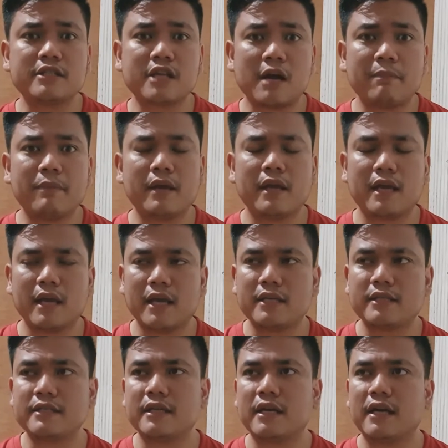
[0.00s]
topic
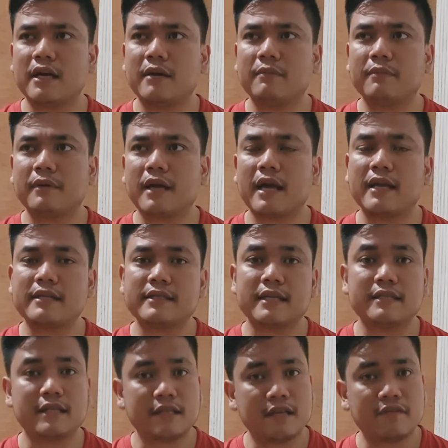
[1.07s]
is kind of
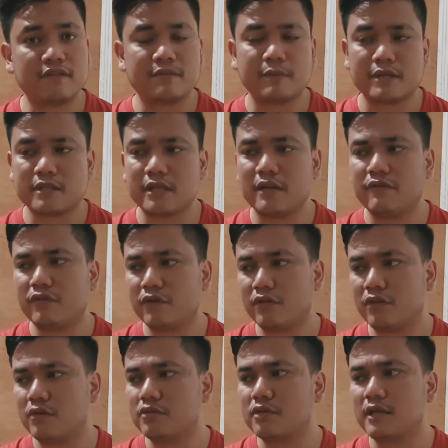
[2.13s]
sensitive, especially for
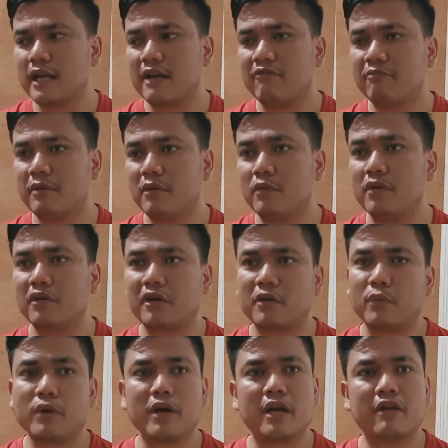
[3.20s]
those that have been
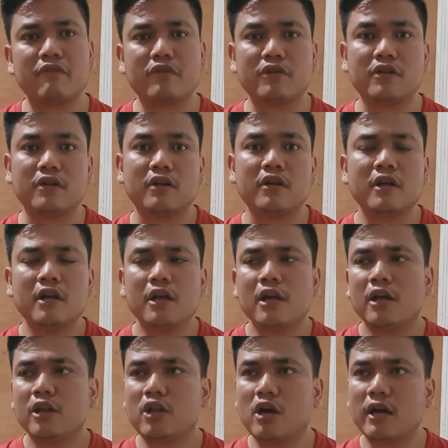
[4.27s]
working for the
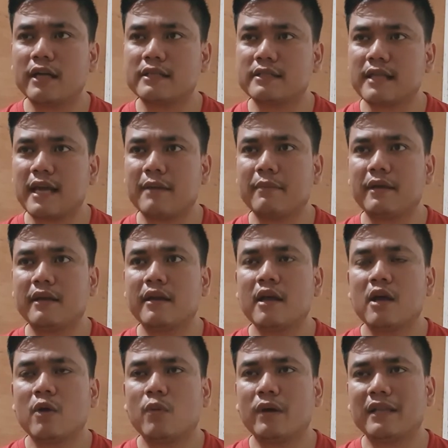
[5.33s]
longest time. And
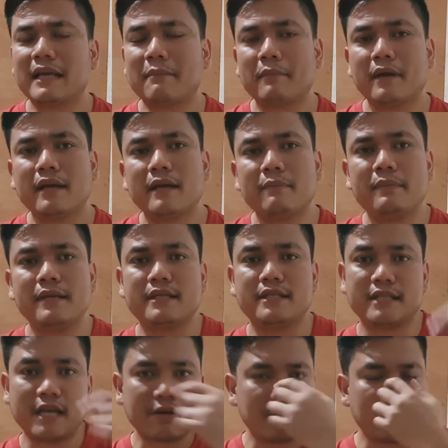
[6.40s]
what I'm gonna be
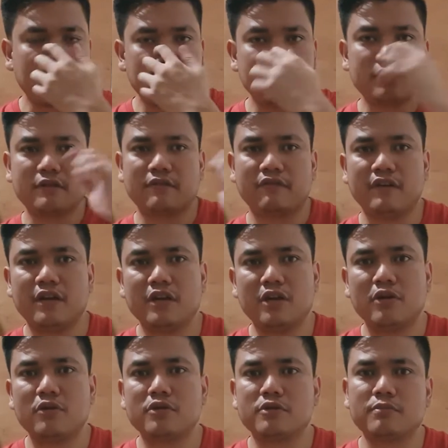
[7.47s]
sharing on those
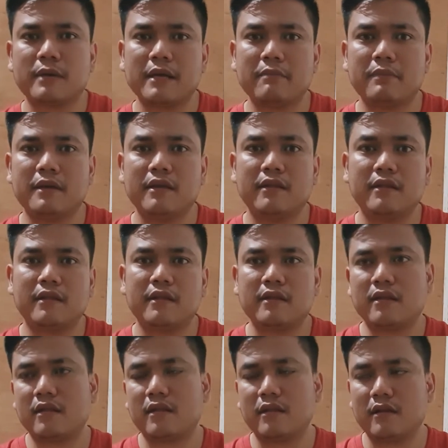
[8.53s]
videos might be
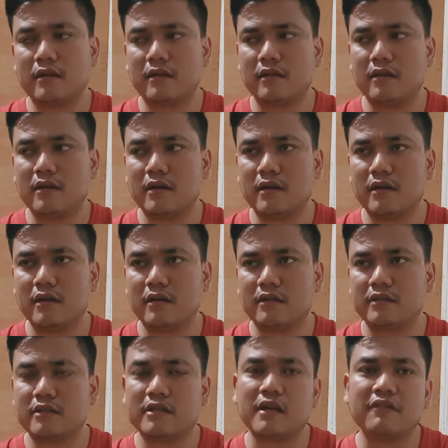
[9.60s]

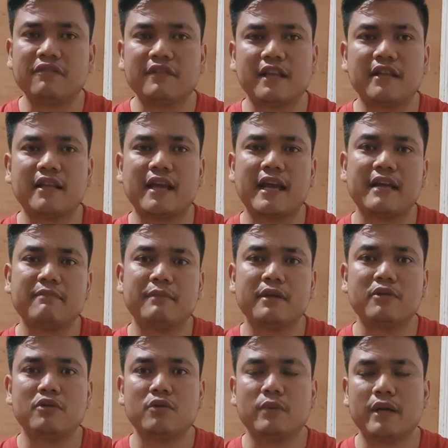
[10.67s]
stuff that they had
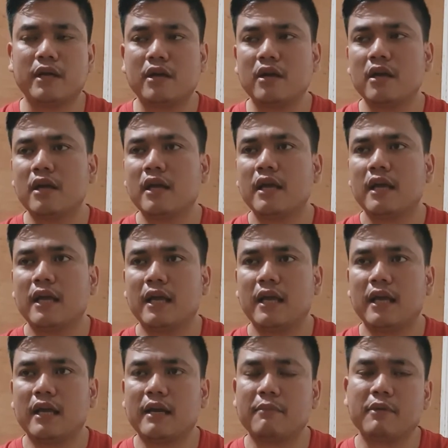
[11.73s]
been doing.
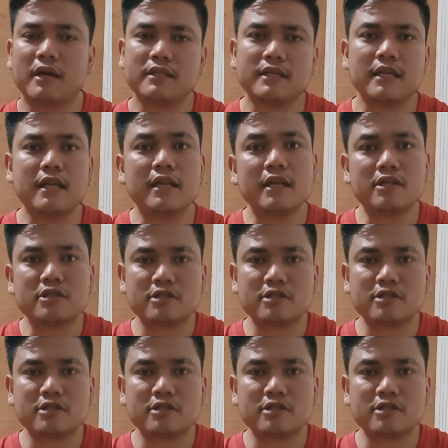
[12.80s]
And I'm not saying that